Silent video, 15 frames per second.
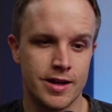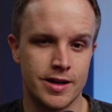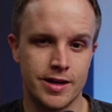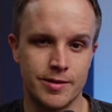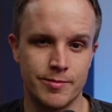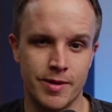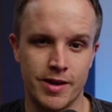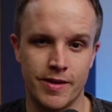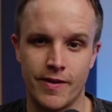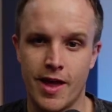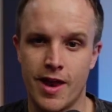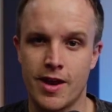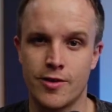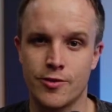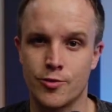And
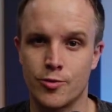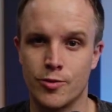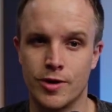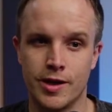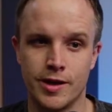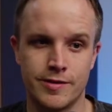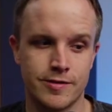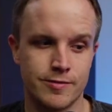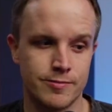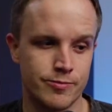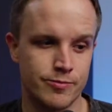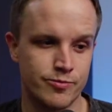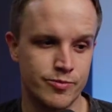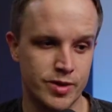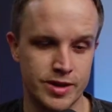that is what
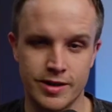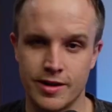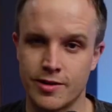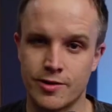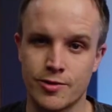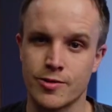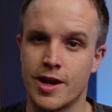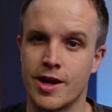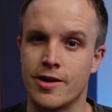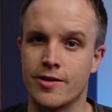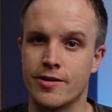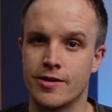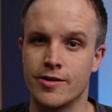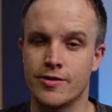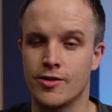being a
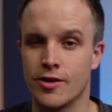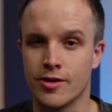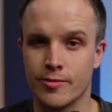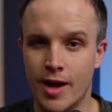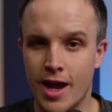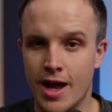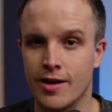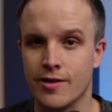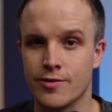creator is all about.